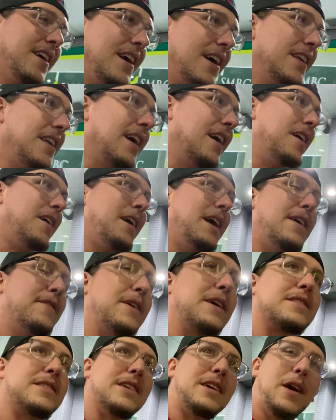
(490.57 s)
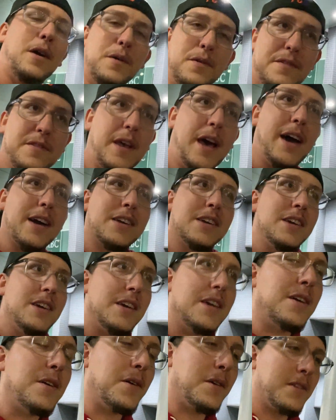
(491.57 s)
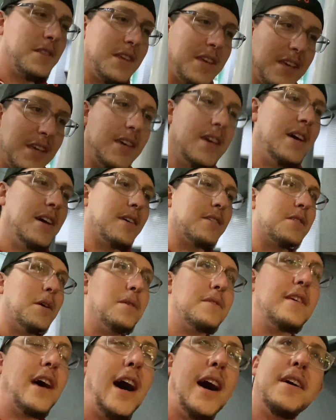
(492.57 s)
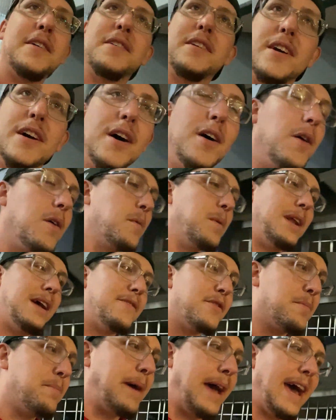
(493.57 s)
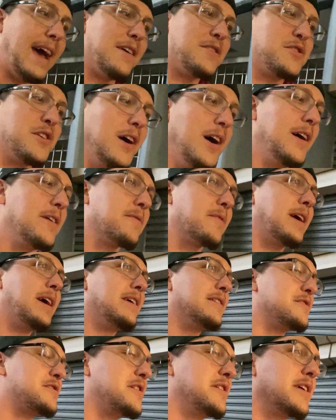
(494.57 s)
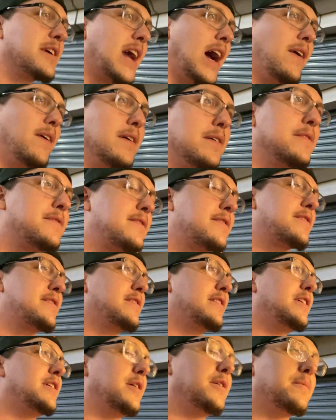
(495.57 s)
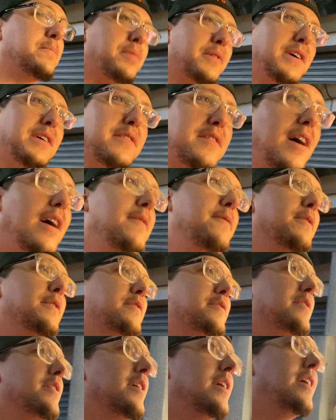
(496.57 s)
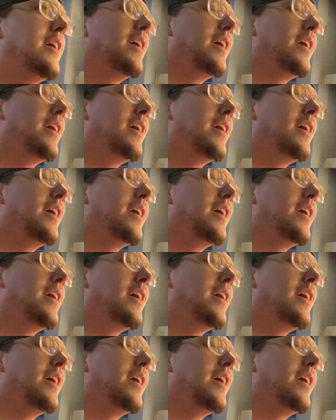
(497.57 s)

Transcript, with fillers: and they all have like the Osaki or the uh, Gotanda or whatever badge on, right? Shinagawa's, you know, police office.